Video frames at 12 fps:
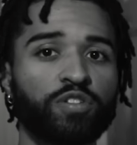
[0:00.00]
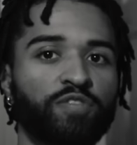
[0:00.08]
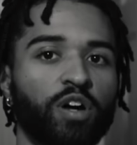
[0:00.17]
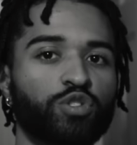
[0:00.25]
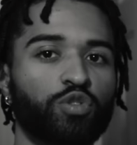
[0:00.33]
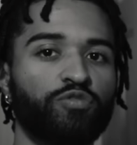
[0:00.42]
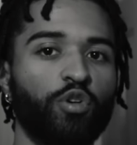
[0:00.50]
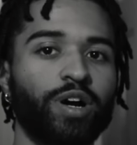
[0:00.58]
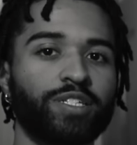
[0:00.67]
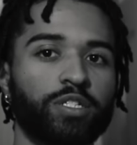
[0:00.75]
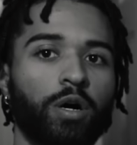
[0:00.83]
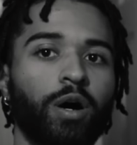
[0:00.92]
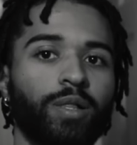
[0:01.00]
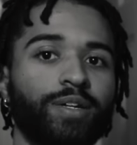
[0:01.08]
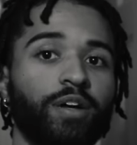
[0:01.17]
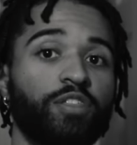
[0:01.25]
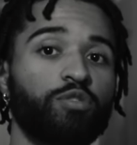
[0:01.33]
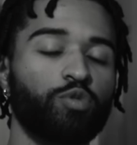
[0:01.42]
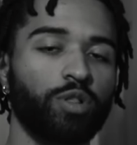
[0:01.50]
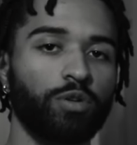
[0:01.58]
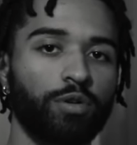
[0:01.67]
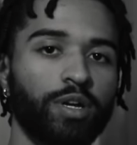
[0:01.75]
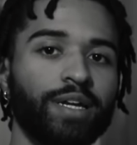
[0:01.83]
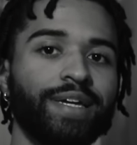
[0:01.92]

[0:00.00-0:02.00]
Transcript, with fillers: have gone so far as to call it a thriller,